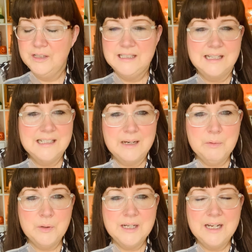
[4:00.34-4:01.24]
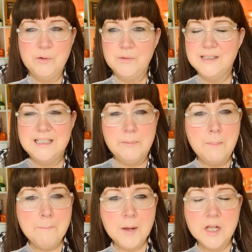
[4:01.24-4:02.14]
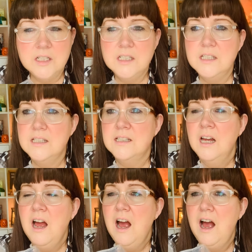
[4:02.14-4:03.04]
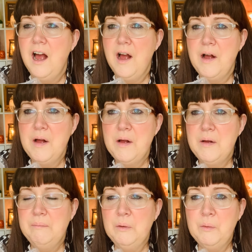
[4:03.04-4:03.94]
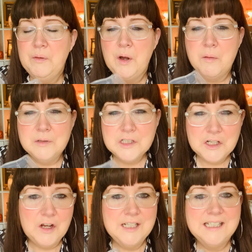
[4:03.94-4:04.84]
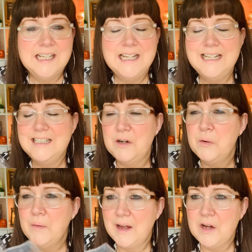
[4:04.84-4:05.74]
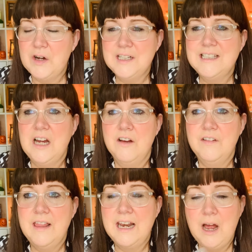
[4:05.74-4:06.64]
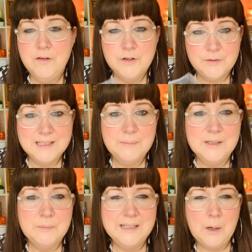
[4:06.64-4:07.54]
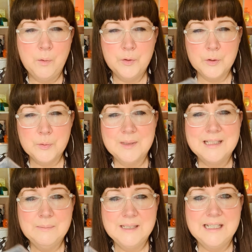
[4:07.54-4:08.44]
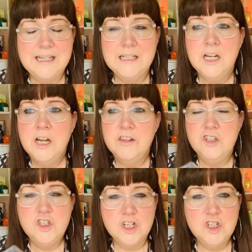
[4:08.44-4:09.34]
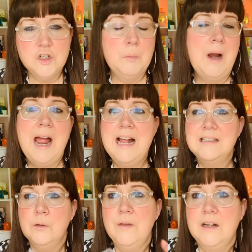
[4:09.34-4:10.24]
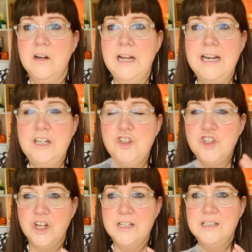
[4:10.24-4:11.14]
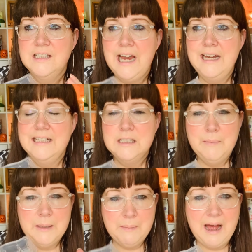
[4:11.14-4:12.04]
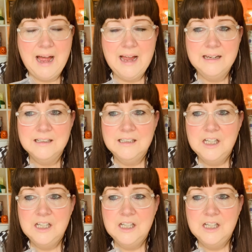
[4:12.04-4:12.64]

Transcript: a Saturday morning, all the cinnamon buns, all the almond slices, and all that kind of stuff. And then over Christmas we'd get all the Christmassy, the gingerbreads, all that kind of, and it just takes me back